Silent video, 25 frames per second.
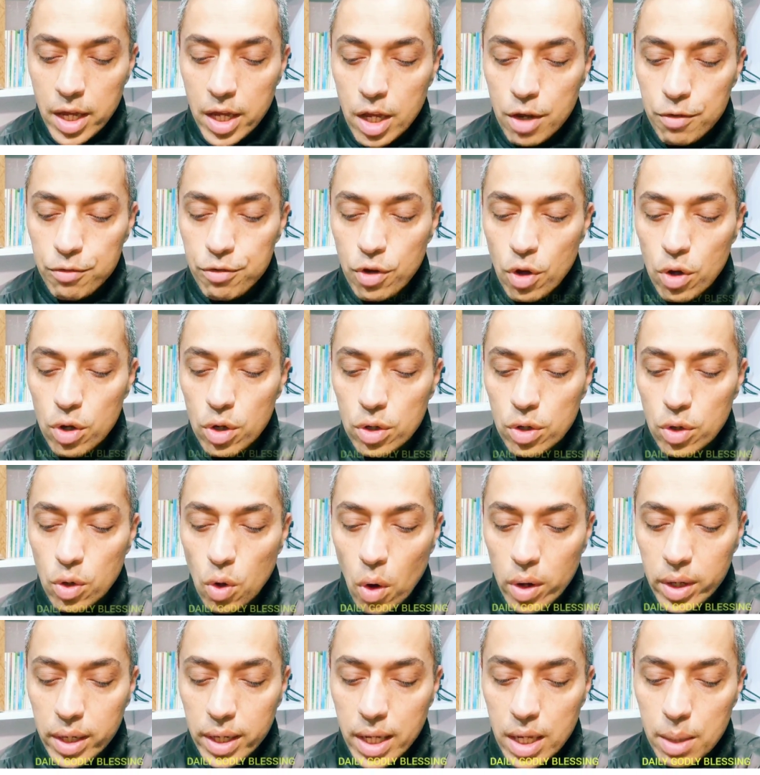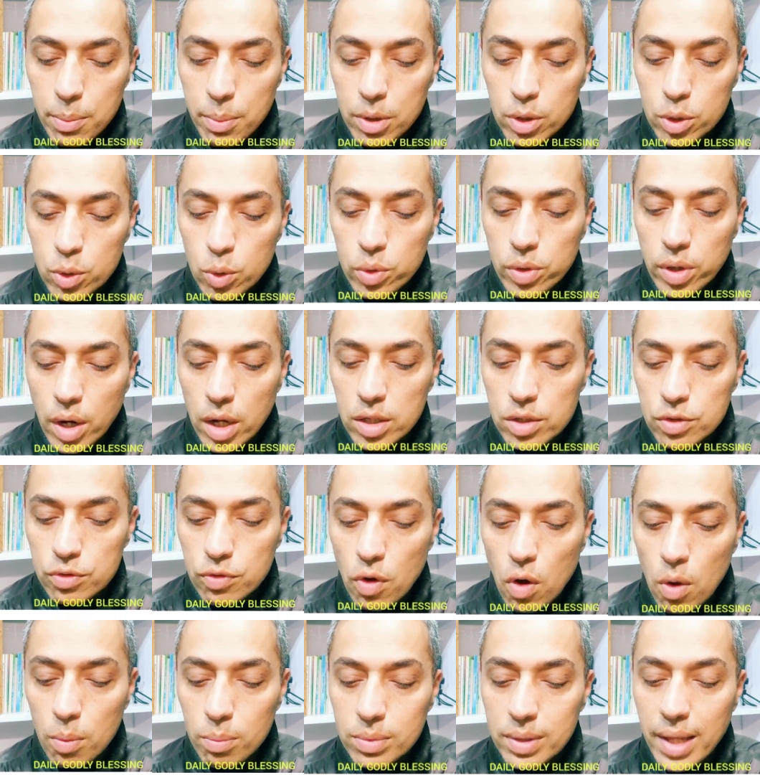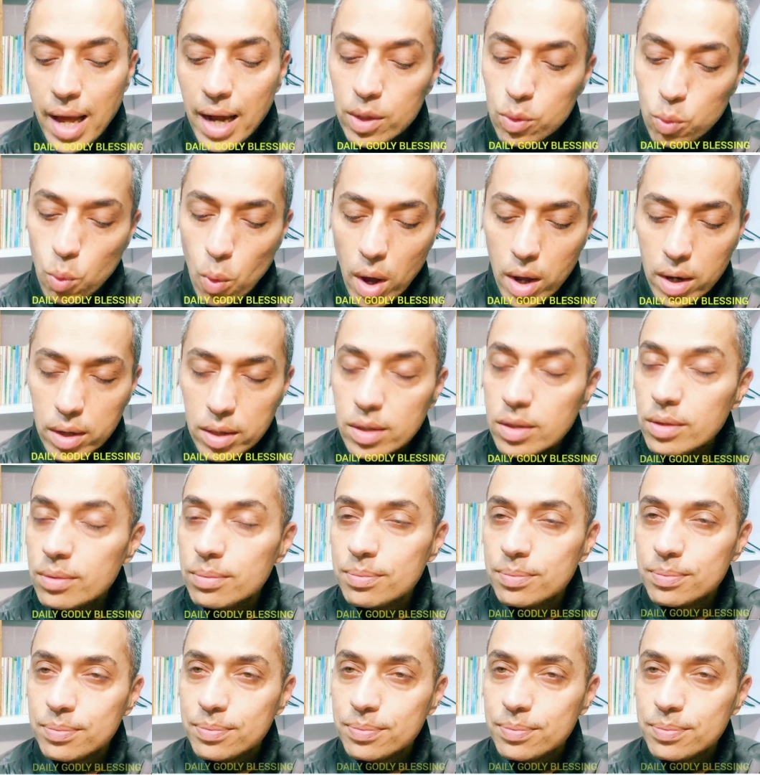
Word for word: If you are not able to transform that one,